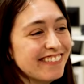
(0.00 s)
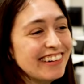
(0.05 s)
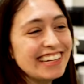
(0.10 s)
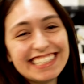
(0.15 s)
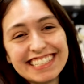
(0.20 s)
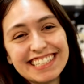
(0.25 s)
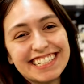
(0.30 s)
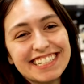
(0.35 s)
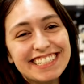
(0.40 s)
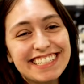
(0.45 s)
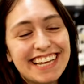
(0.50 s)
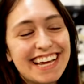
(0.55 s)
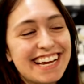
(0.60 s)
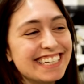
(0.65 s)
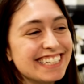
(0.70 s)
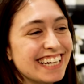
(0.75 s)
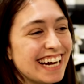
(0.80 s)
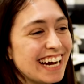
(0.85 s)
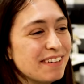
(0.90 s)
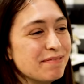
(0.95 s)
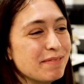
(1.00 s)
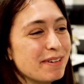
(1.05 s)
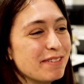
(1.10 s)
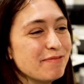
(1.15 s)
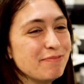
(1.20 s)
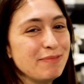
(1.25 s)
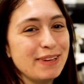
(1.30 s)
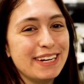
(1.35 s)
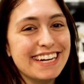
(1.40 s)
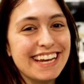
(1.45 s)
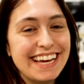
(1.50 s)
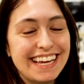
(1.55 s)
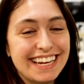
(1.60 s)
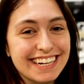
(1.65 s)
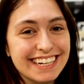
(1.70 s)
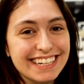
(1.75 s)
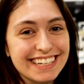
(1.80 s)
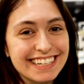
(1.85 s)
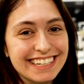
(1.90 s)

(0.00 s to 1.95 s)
What's the daytime of midnight?